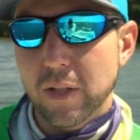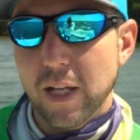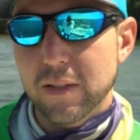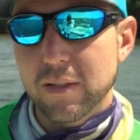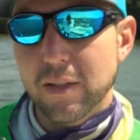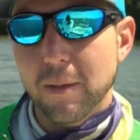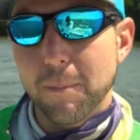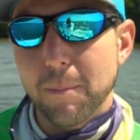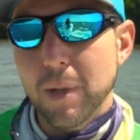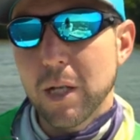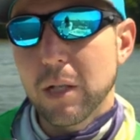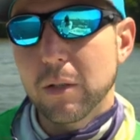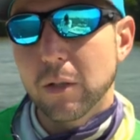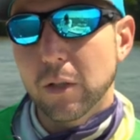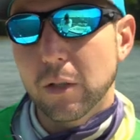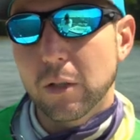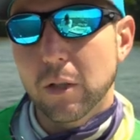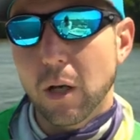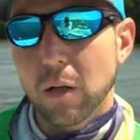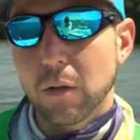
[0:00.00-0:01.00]
That's the meat
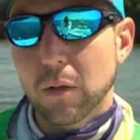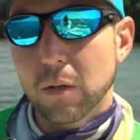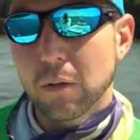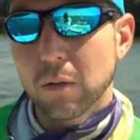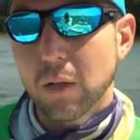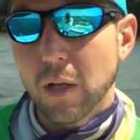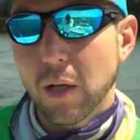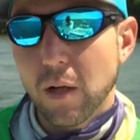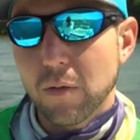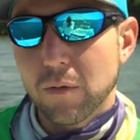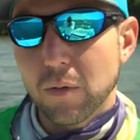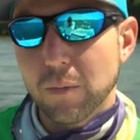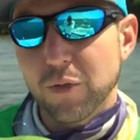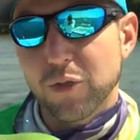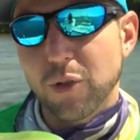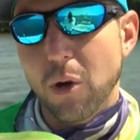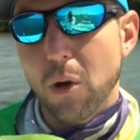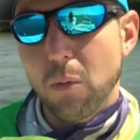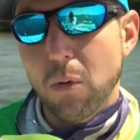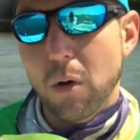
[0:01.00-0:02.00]
hook color,
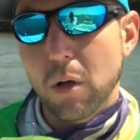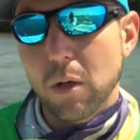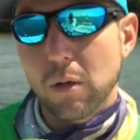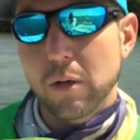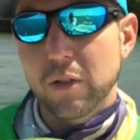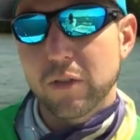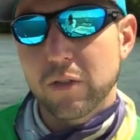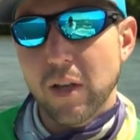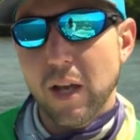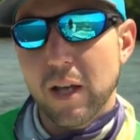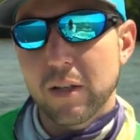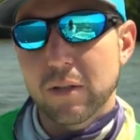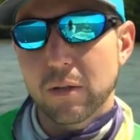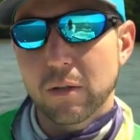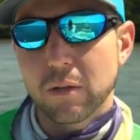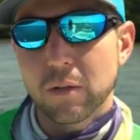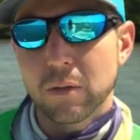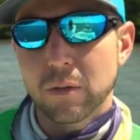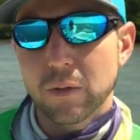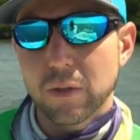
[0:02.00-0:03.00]
Saltwater
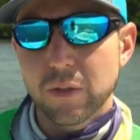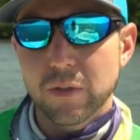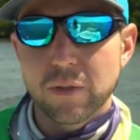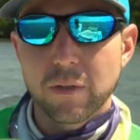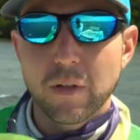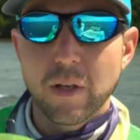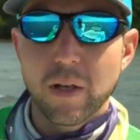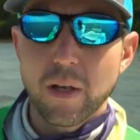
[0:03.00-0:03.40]
Assassin lures.